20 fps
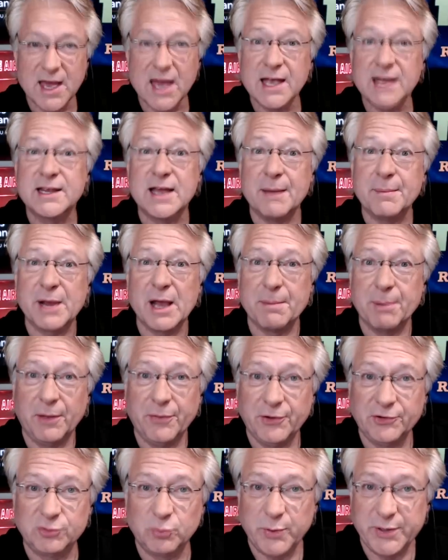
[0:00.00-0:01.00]
Coming up on
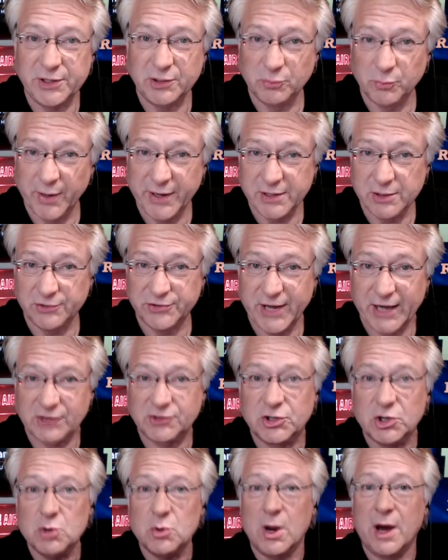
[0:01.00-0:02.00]
This Week in Radio Tech,
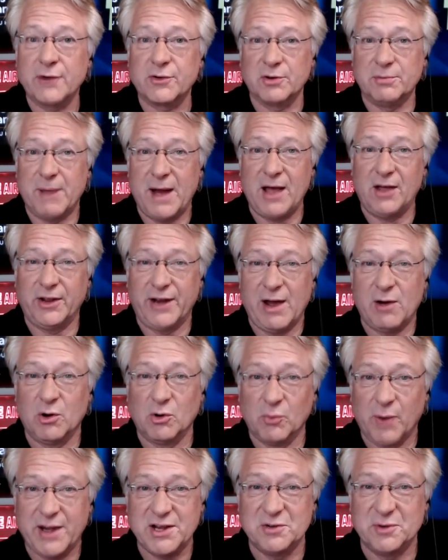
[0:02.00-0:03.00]
200-mile-an-hour
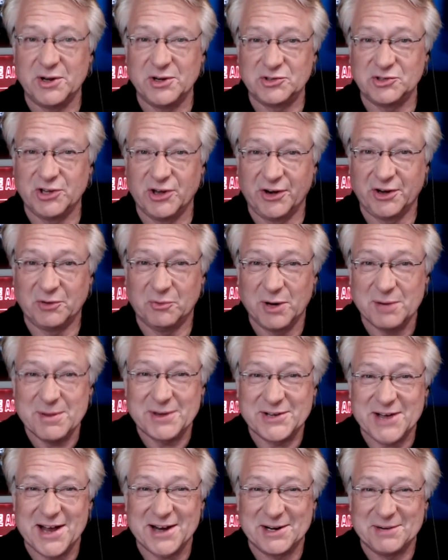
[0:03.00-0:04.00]
radio engineering. What am I
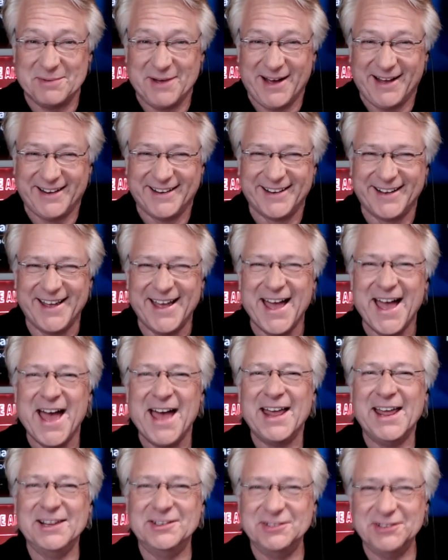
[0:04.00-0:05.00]
talking about?
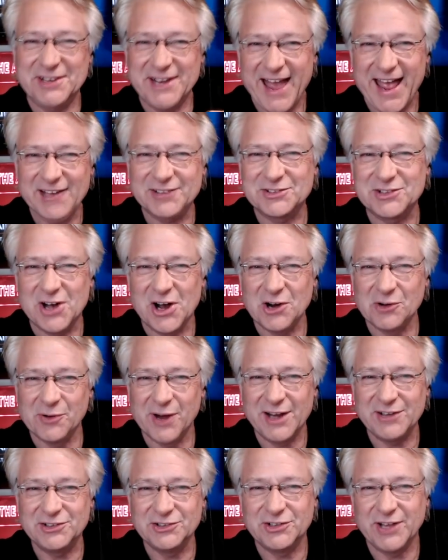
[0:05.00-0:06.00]
It's NASCAR
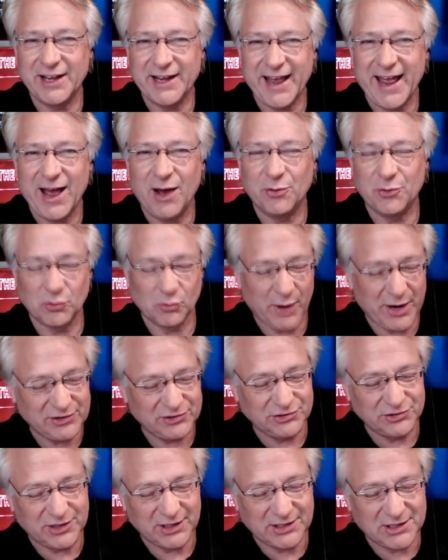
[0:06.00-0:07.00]
races and how the races
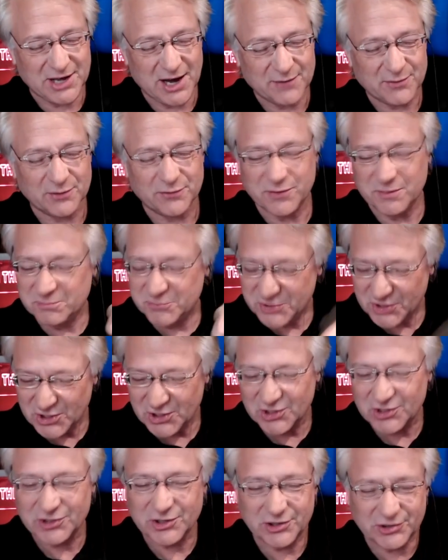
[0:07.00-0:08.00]
get covered from
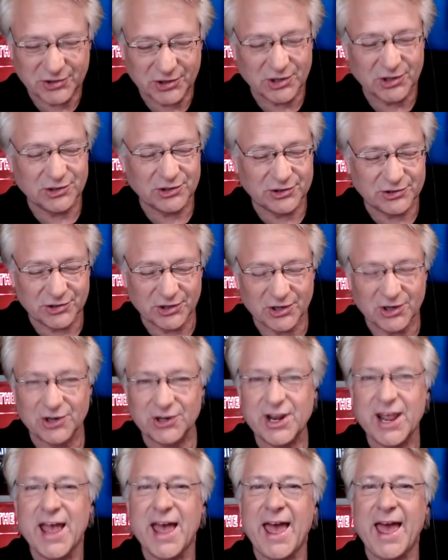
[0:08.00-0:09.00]
turn to turn to turn
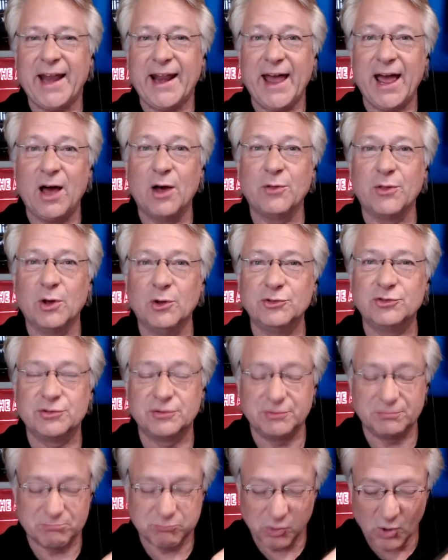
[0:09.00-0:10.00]
and how those
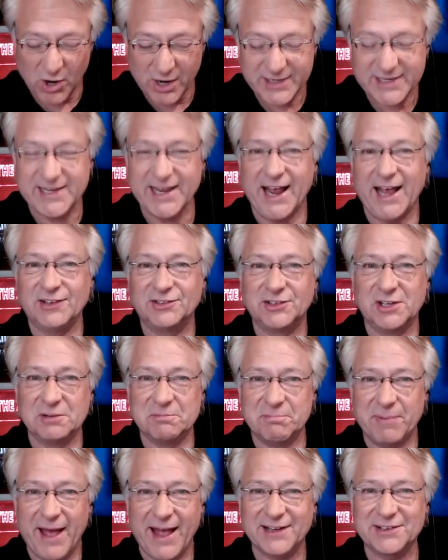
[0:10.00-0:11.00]
broadcasts get
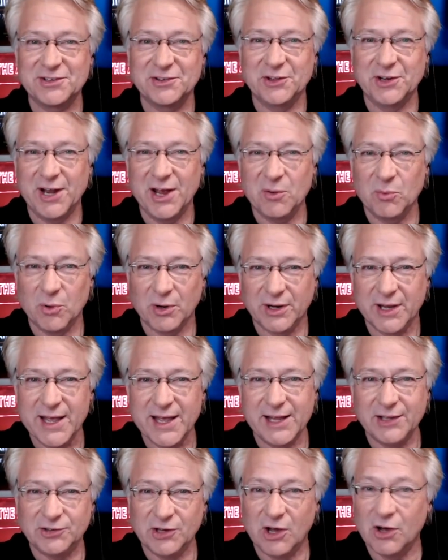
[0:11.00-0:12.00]
back to the network.
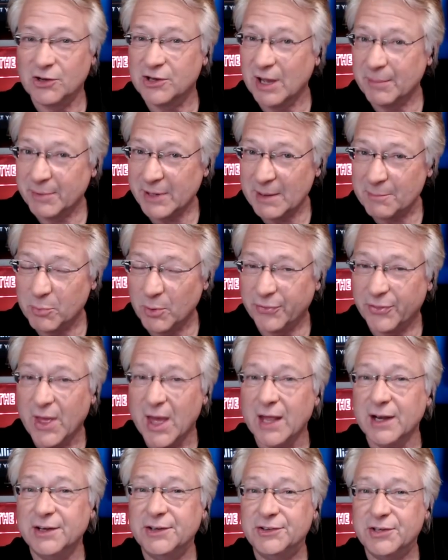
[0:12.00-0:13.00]
It's all coming up with
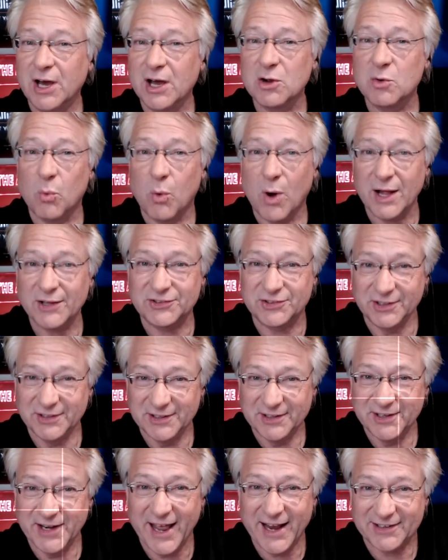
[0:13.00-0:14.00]
Doug Watson
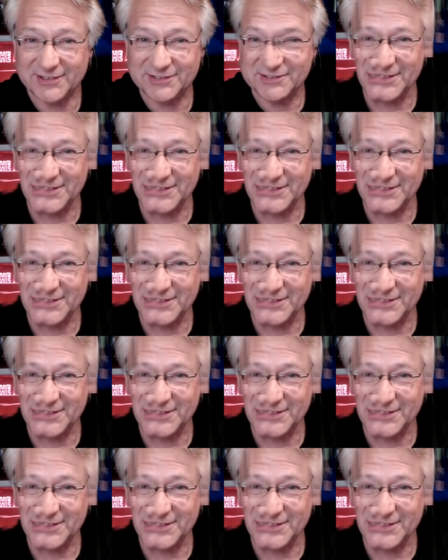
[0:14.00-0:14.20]
next